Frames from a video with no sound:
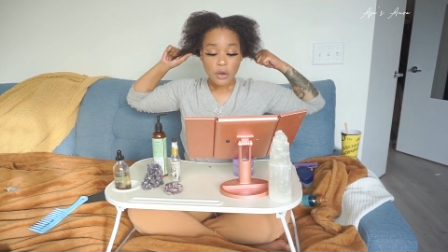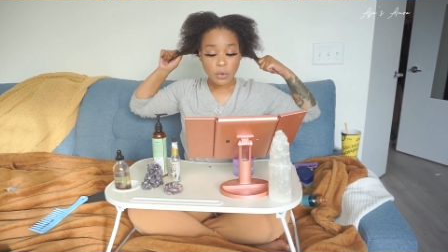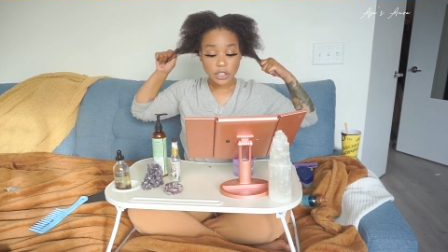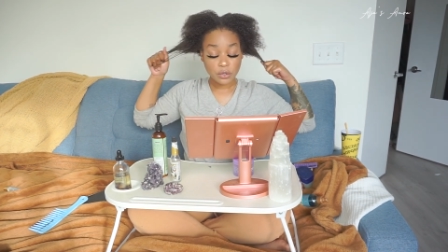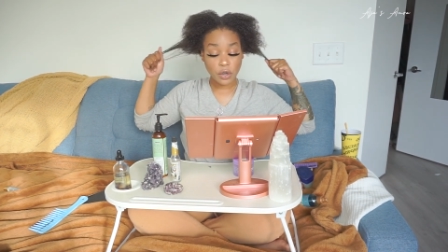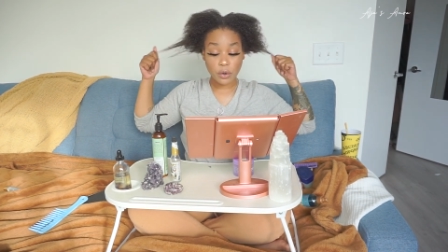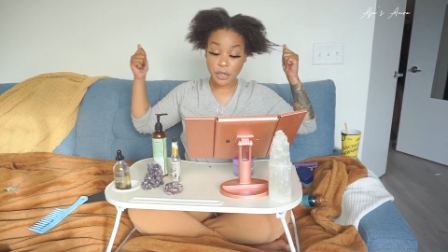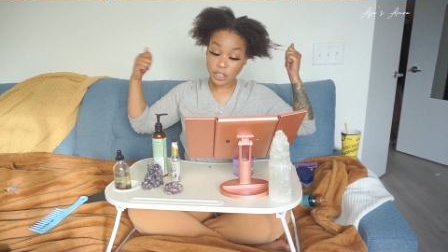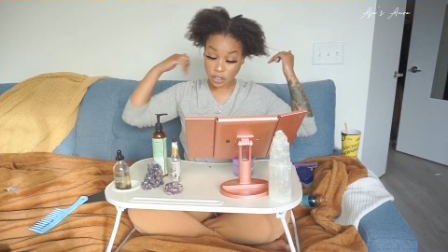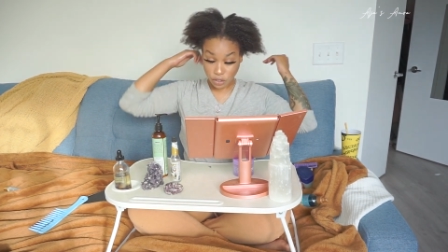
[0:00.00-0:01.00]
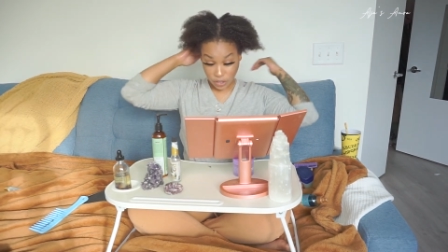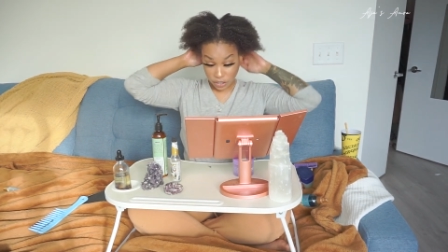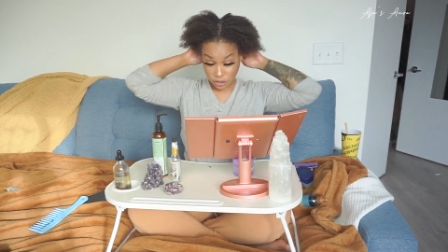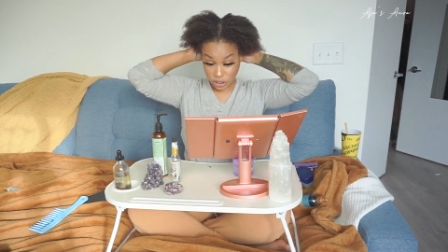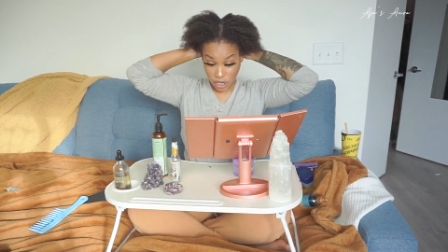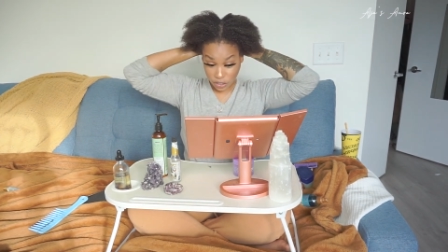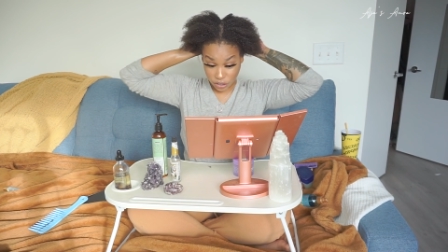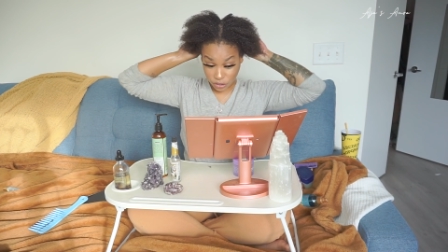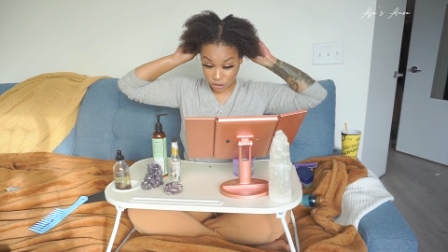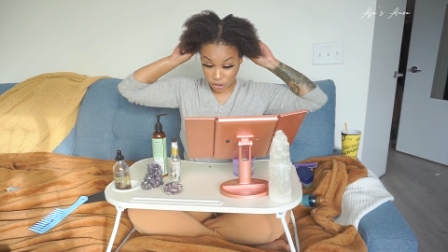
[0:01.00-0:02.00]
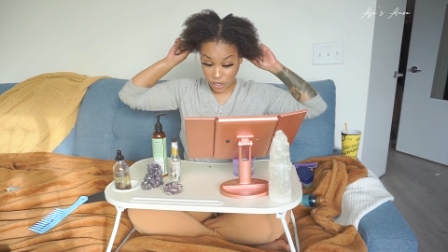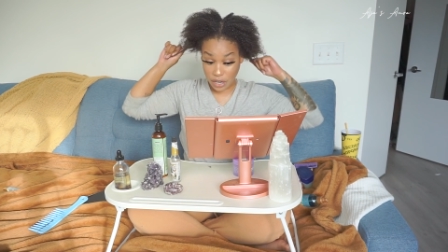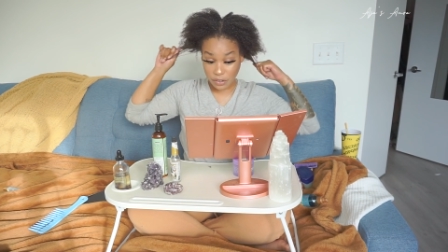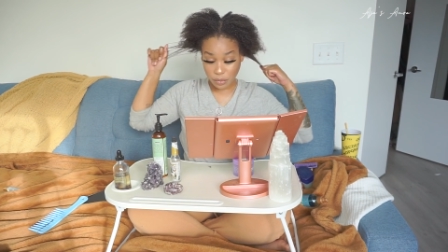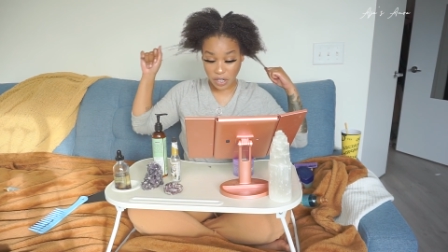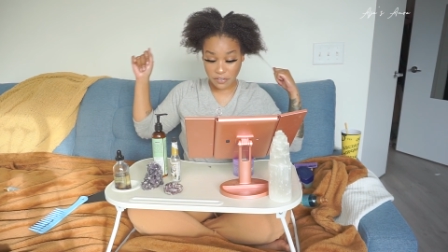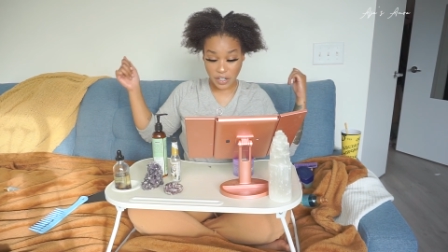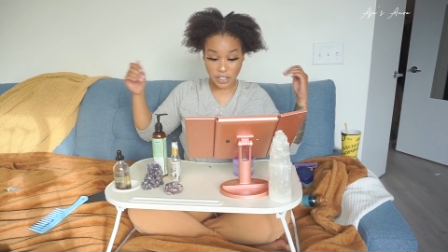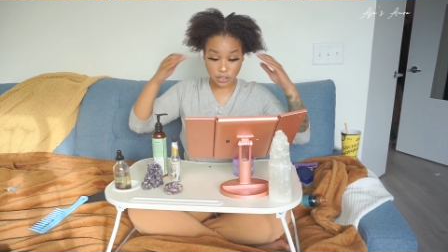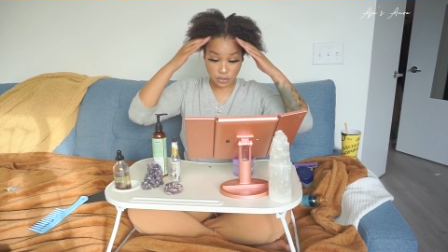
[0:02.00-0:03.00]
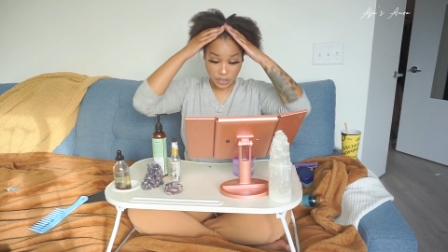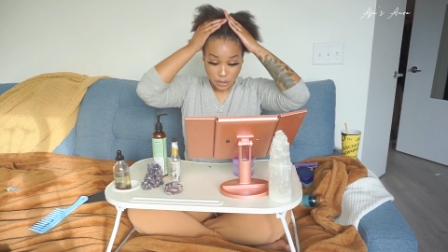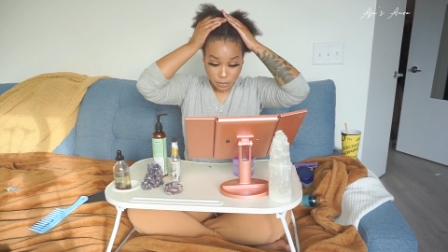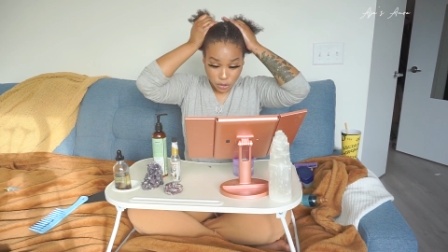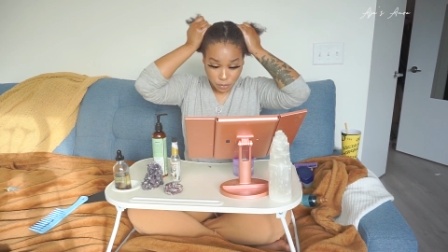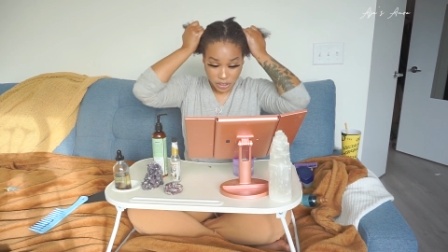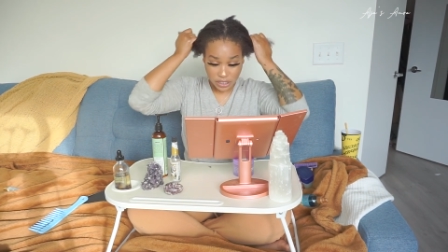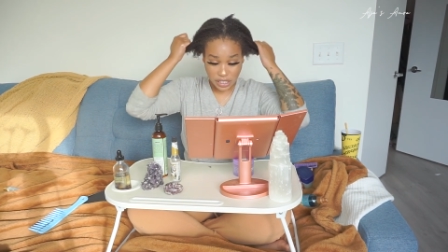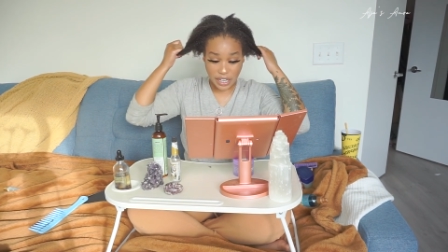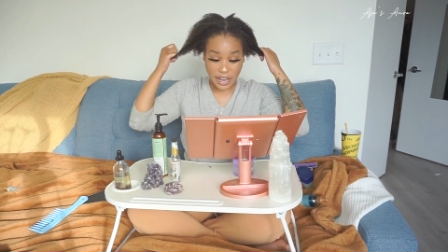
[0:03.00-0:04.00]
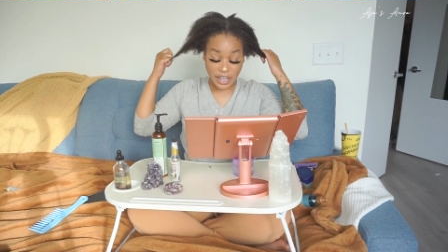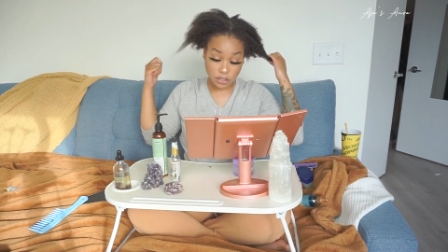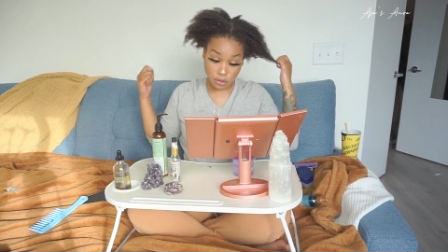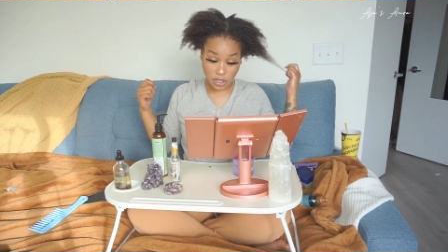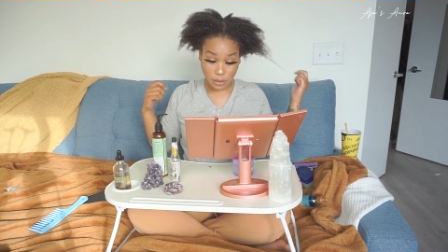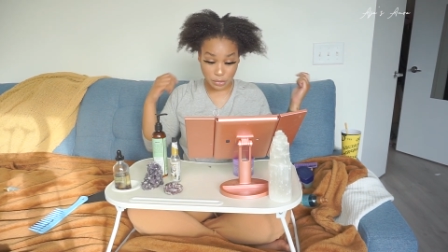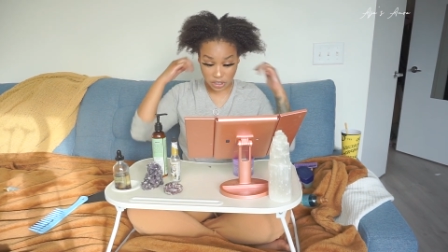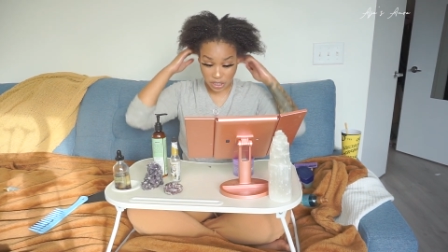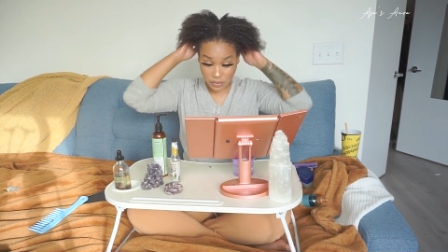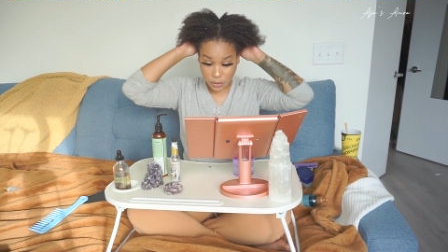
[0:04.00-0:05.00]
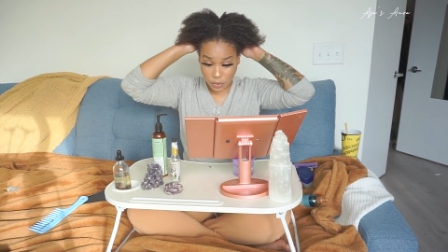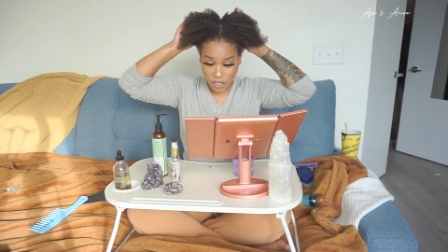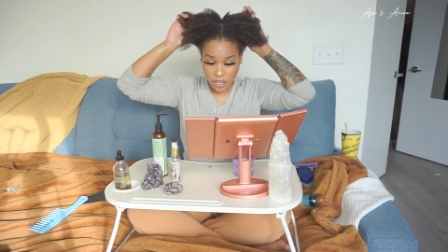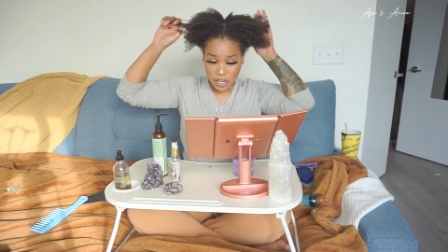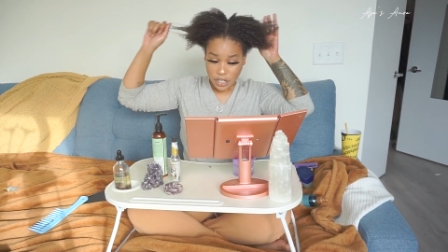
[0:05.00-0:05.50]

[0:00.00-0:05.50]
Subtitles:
Once you open your crown chakra, you'll start having prophetic dreams. You'll be seeing angel numbers everywhere.